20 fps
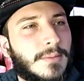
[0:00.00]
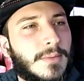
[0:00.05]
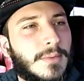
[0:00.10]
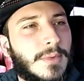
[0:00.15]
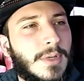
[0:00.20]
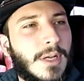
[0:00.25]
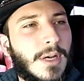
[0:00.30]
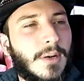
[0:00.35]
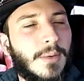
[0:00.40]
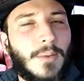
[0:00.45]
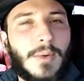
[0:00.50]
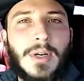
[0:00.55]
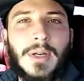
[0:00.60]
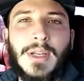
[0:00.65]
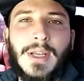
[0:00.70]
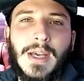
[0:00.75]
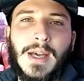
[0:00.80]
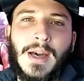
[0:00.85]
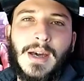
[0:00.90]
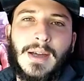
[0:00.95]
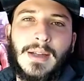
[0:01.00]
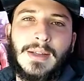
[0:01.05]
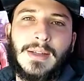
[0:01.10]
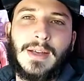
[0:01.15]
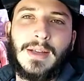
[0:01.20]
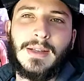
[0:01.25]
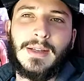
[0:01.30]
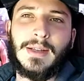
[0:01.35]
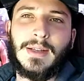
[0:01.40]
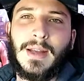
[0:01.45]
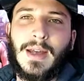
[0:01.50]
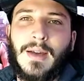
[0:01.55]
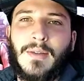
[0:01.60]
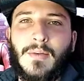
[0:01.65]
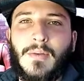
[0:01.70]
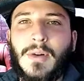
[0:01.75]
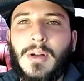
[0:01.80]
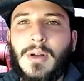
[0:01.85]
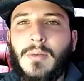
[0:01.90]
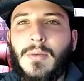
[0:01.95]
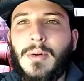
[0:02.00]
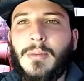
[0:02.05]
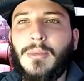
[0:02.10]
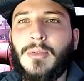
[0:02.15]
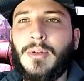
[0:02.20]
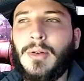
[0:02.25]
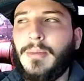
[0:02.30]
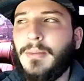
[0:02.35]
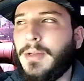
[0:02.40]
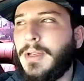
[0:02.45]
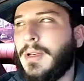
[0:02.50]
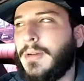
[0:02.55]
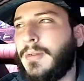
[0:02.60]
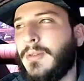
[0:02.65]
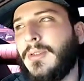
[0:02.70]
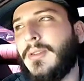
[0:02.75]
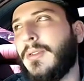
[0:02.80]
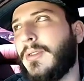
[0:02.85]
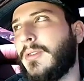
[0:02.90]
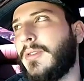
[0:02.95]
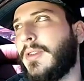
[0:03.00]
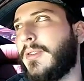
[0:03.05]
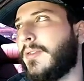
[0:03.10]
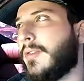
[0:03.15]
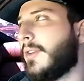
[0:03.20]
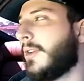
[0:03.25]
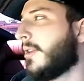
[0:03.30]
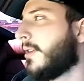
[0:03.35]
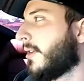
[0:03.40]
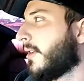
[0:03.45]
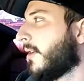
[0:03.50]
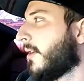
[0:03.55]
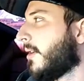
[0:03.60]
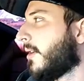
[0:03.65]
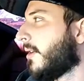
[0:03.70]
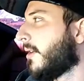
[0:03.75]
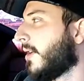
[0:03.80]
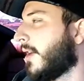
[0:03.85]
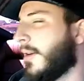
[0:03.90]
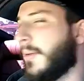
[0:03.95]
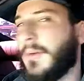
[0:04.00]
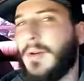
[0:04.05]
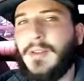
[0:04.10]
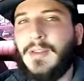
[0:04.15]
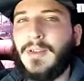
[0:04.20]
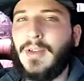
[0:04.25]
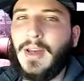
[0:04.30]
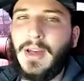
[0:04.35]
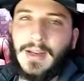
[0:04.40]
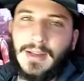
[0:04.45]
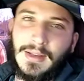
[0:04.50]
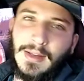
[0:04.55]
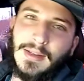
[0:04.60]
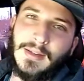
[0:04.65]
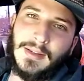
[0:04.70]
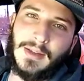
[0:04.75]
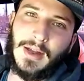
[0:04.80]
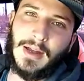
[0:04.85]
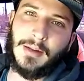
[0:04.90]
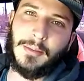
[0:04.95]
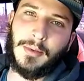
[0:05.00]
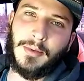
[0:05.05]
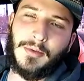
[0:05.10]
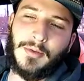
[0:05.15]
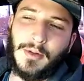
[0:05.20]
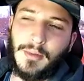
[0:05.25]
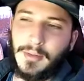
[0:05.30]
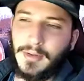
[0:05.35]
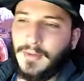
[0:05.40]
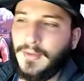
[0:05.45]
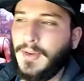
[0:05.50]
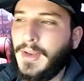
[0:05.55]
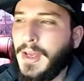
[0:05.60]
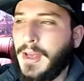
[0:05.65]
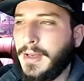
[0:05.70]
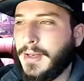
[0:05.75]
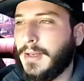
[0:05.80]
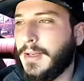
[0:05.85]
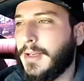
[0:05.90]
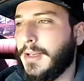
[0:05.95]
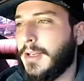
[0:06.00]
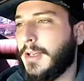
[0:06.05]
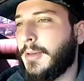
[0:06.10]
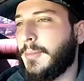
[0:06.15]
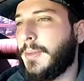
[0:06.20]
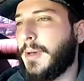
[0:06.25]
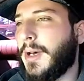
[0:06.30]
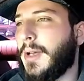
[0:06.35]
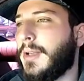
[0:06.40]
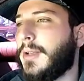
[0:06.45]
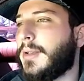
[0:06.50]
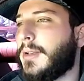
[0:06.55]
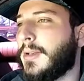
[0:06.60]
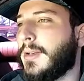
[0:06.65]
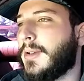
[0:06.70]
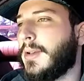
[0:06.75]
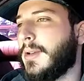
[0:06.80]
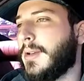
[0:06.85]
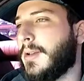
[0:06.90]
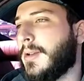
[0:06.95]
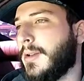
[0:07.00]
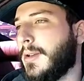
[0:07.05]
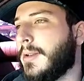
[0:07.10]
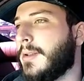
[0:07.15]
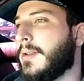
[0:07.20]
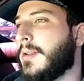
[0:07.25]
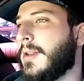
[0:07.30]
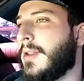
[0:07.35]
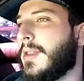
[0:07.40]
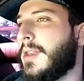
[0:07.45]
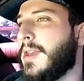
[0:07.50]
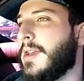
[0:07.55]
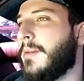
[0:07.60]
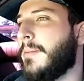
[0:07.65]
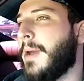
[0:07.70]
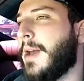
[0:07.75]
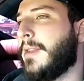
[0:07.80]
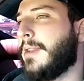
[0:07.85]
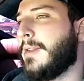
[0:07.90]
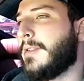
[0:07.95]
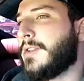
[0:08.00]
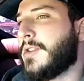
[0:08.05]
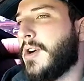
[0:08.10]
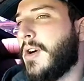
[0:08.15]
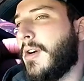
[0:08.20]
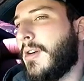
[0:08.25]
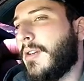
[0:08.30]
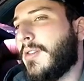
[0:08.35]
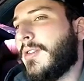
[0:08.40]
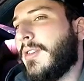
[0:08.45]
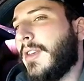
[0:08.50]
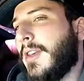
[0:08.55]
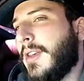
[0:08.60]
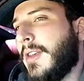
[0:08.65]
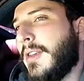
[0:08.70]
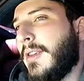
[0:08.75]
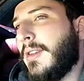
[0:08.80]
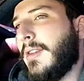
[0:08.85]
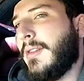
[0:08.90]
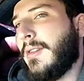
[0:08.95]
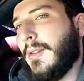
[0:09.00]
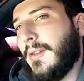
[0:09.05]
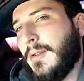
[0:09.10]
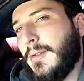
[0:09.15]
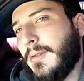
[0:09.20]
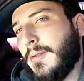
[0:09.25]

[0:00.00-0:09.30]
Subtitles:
No, well, yeah, I did have one at one point, but it was a little different. It wasn't like this, not a performance V8. But the thing about these cars is,